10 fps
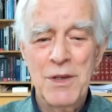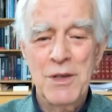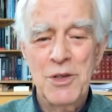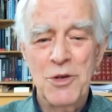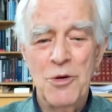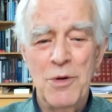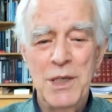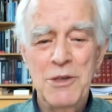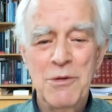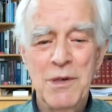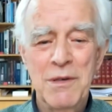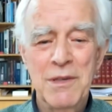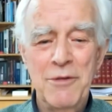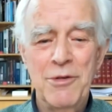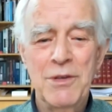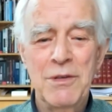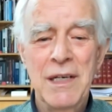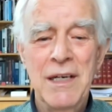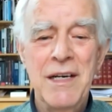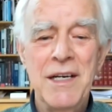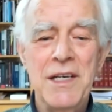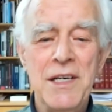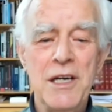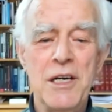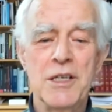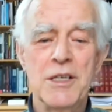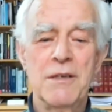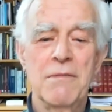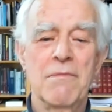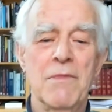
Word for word: So it took several years